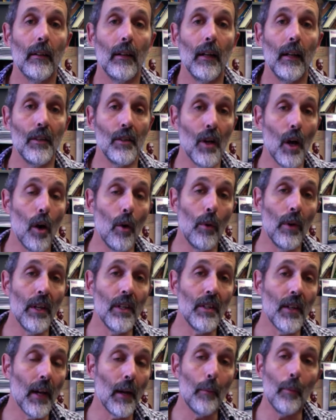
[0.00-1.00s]
As
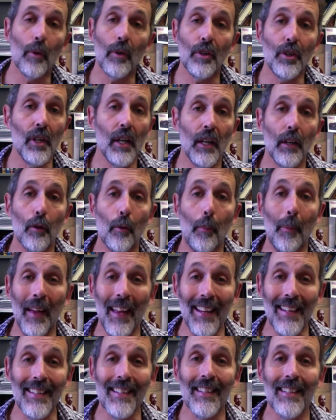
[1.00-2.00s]
always, I appreciate your
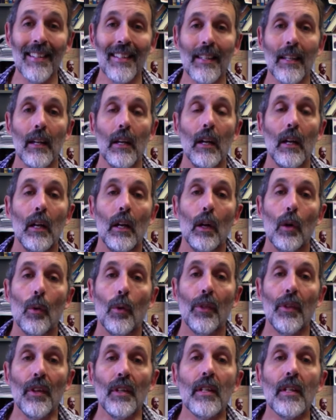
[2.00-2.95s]
patience with the